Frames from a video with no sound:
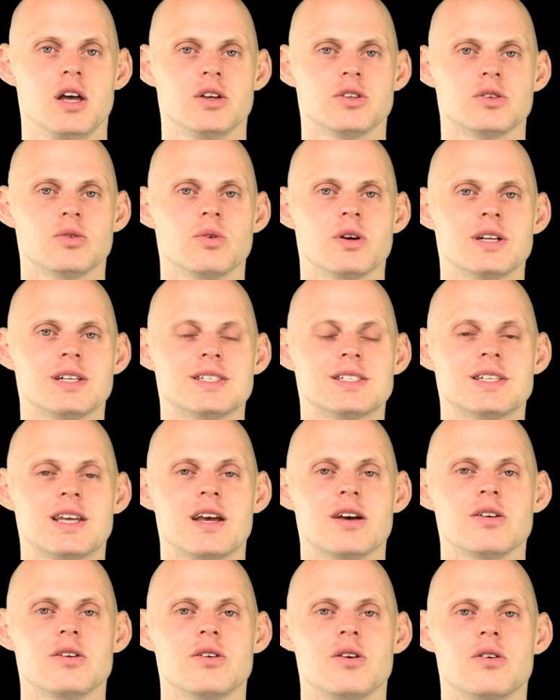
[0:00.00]
So we're going to
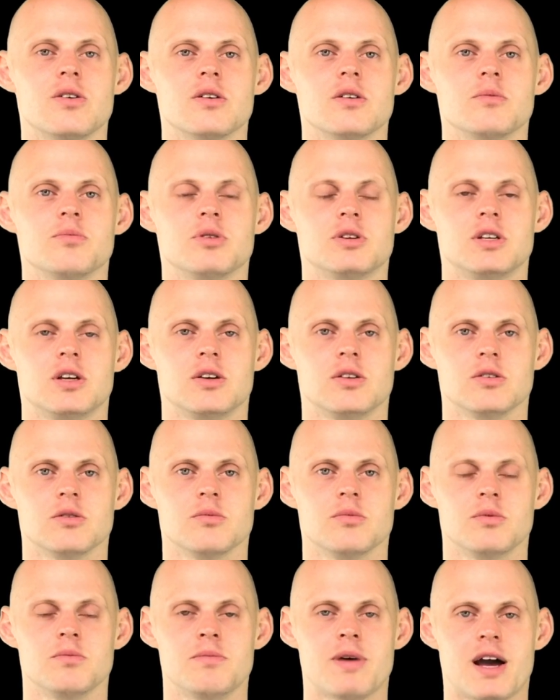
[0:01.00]
scale our
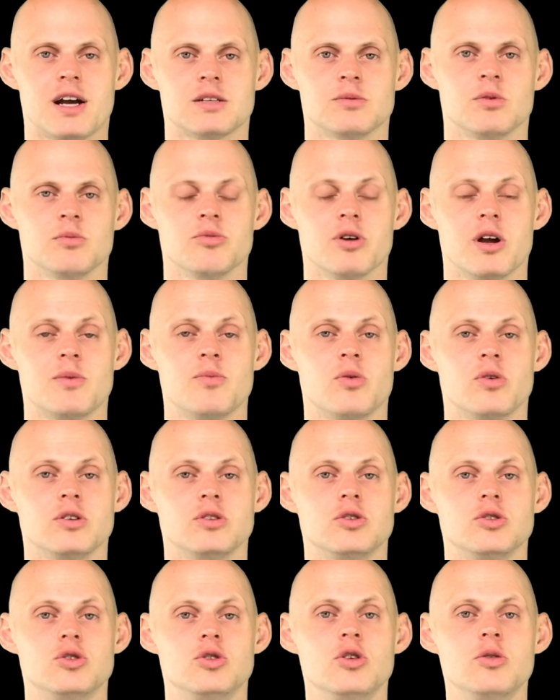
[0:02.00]
particular maximum breakpoint
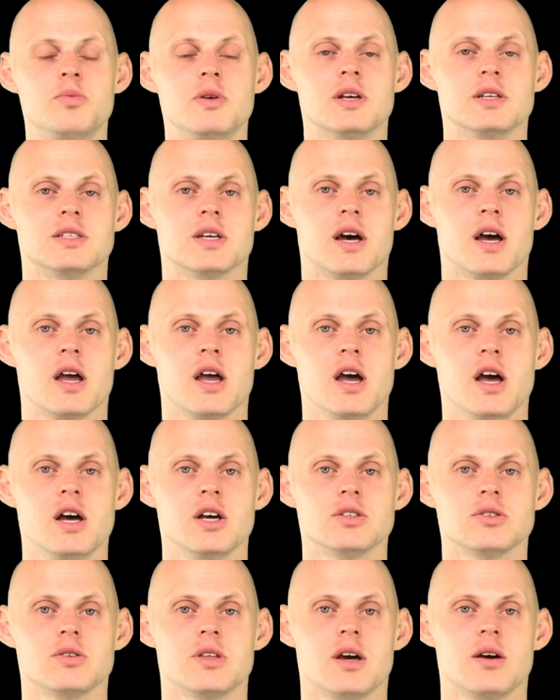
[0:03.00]
to two P S I
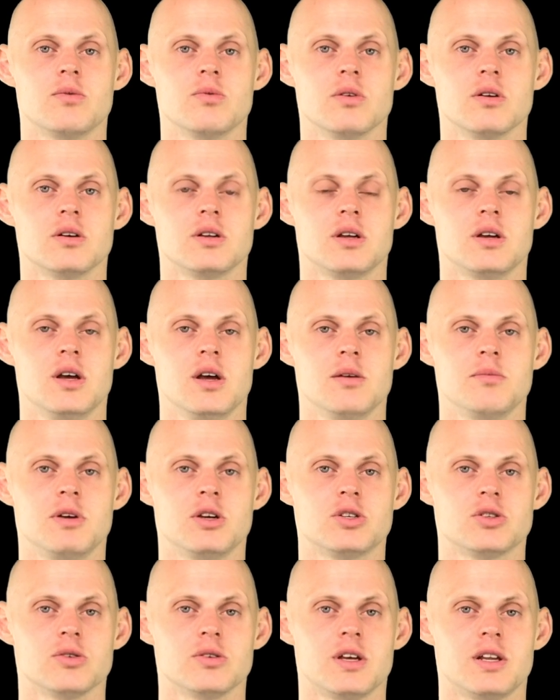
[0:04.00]
so that we're going to
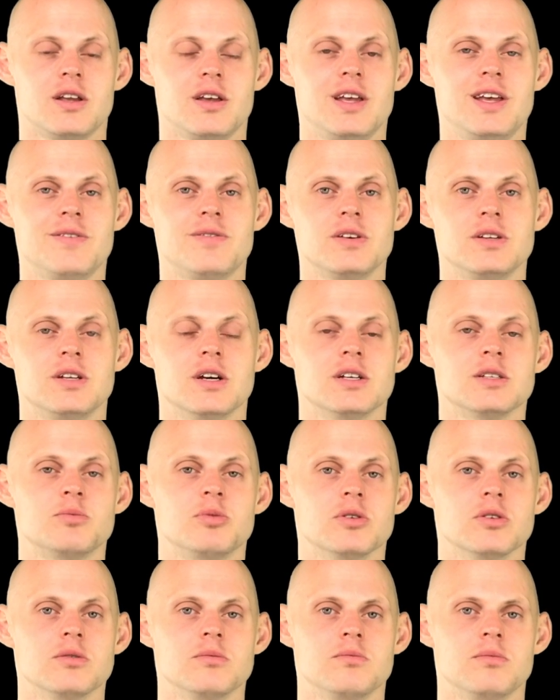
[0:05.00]
make sure that if it does
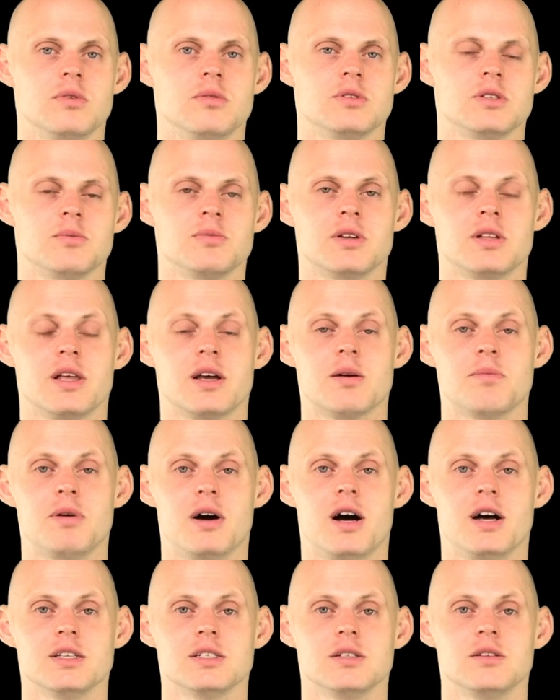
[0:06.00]
build something like a
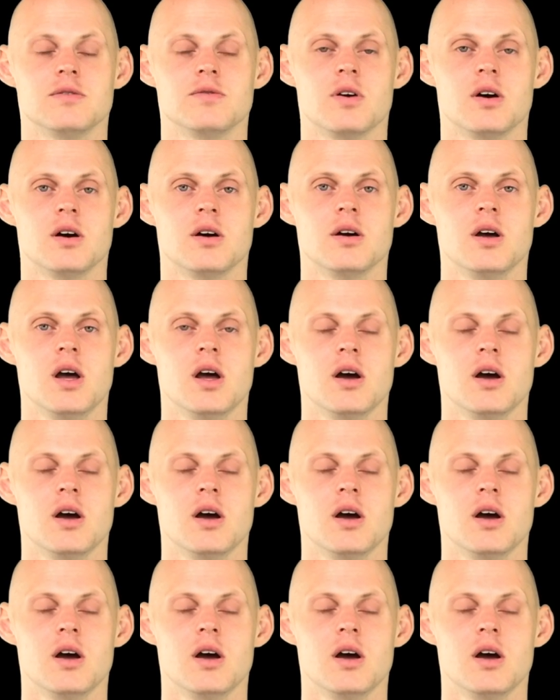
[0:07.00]
positive uh,